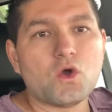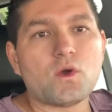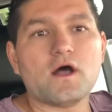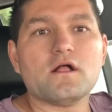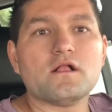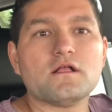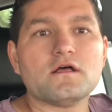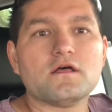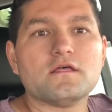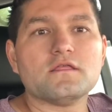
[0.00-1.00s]
Well,
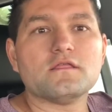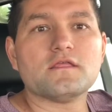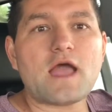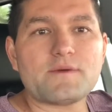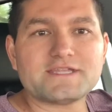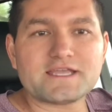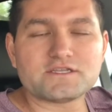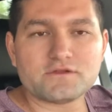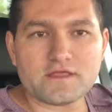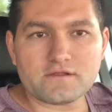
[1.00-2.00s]
how about take it
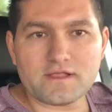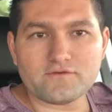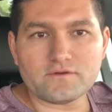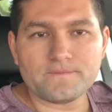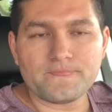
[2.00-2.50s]
to another level?